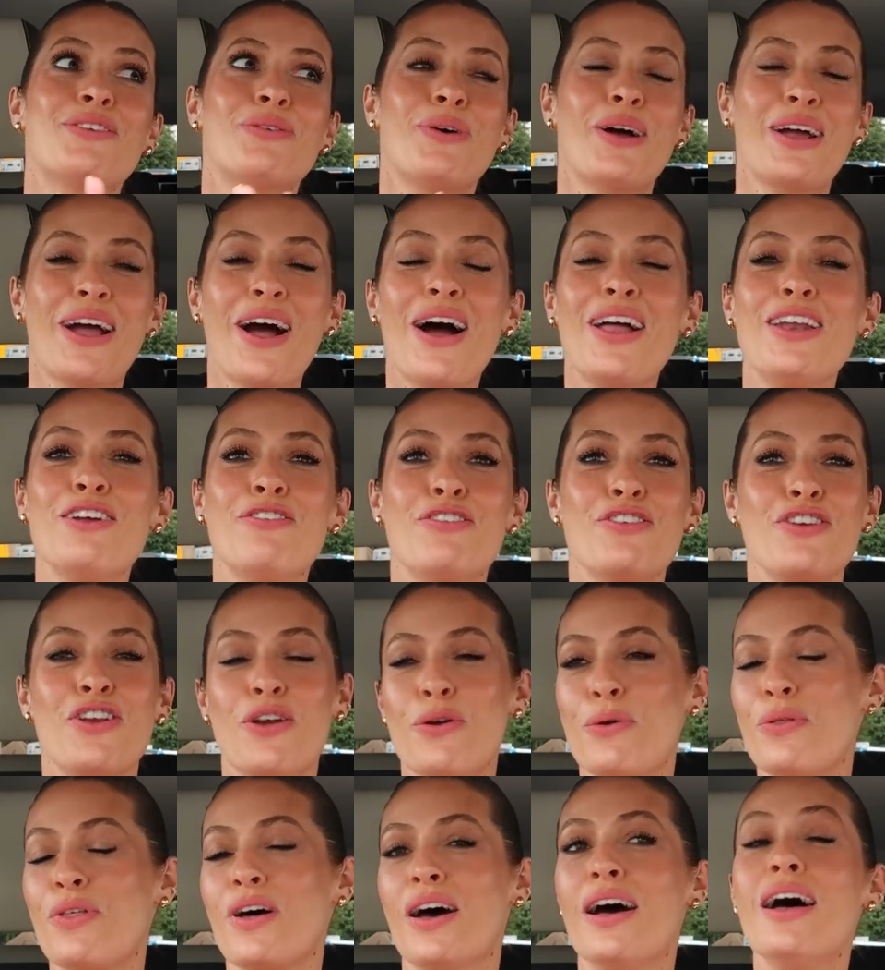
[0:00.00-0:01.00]
So I kind of
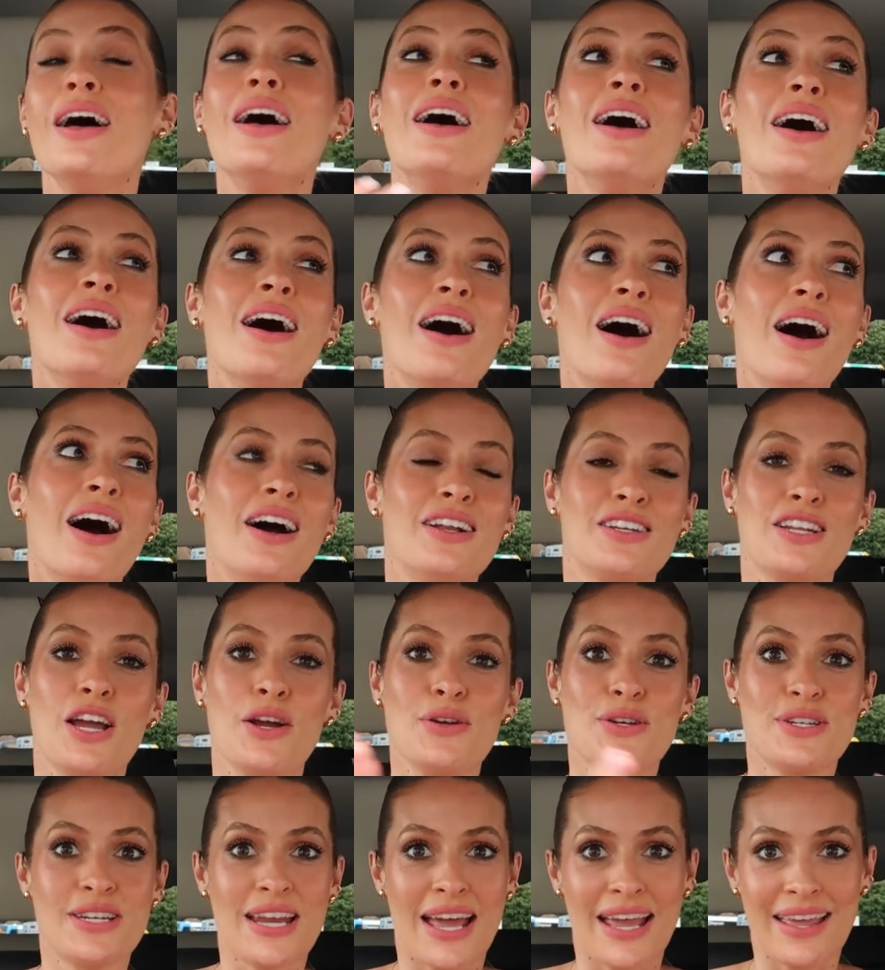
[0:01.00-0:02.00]
knew that I'd
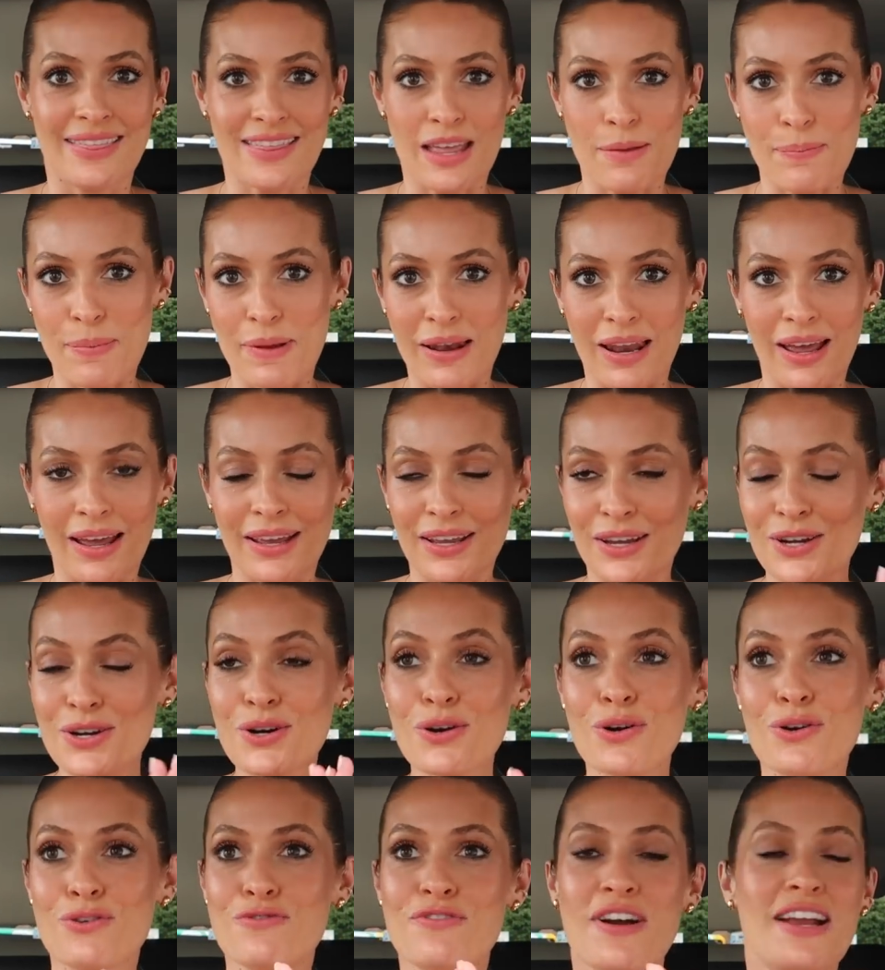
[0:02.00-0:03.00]
go today and they'd be like
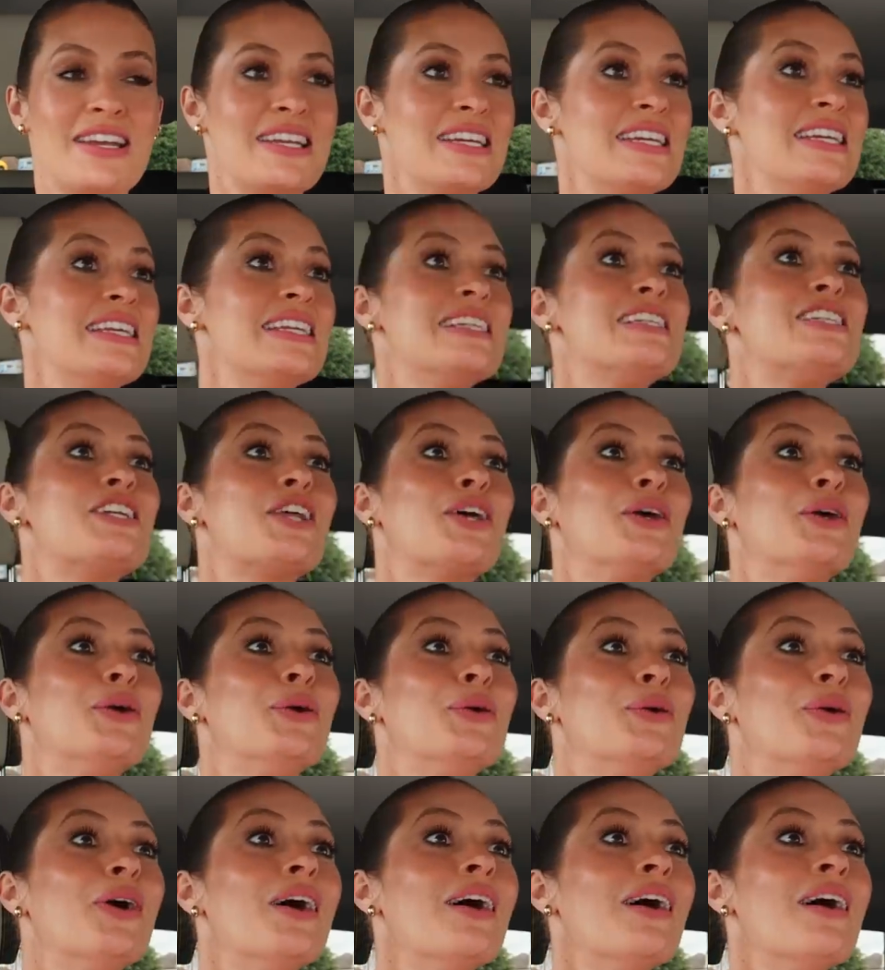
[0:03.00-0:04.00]
all ready
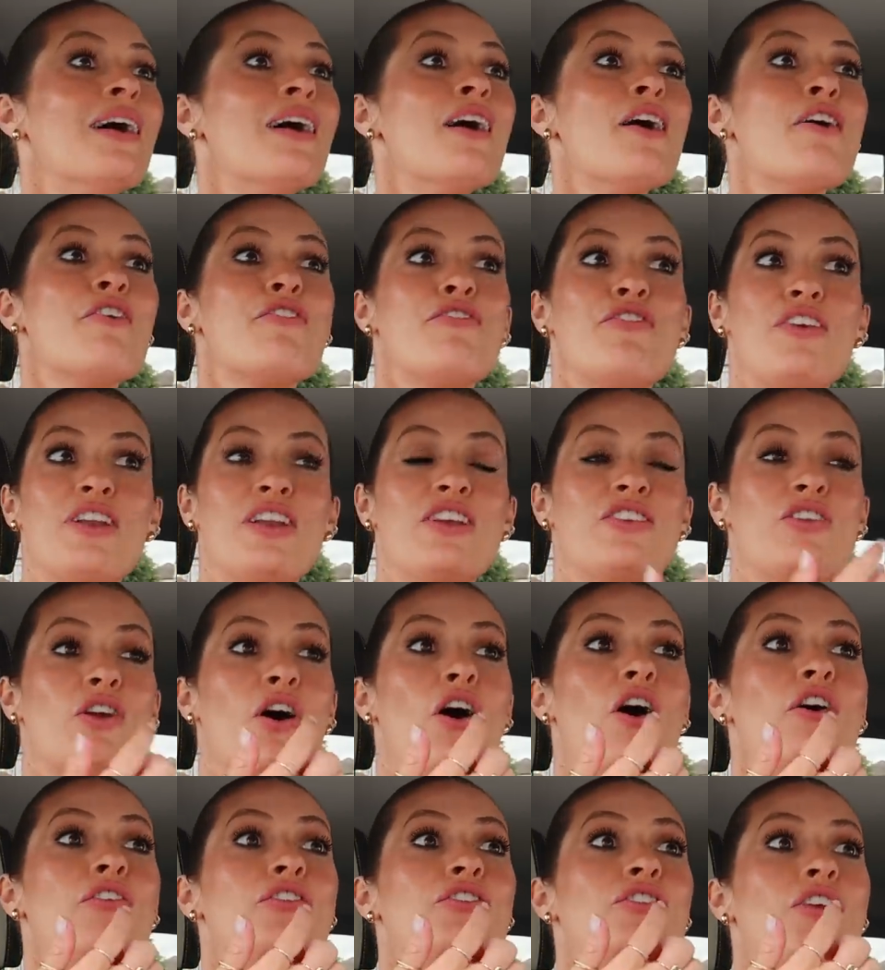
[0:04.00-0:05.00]
to finish off.